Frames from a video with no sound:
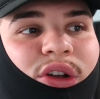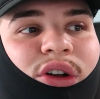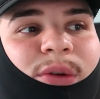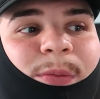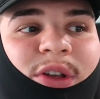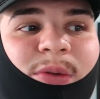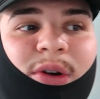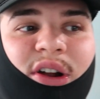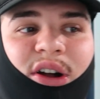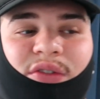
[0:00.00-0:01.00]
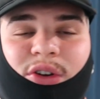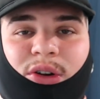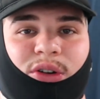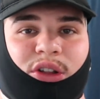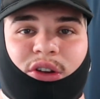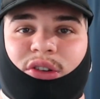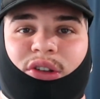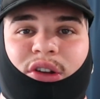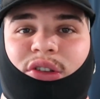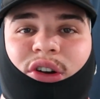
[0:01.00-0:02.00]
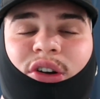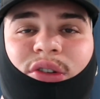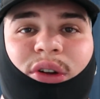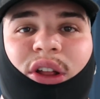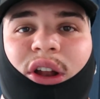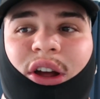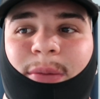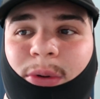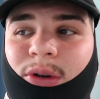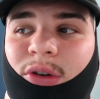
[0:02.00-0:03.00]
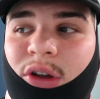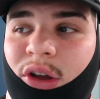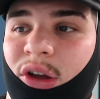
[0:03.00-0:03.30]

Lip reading: Then right after, they just like started doing the lipo,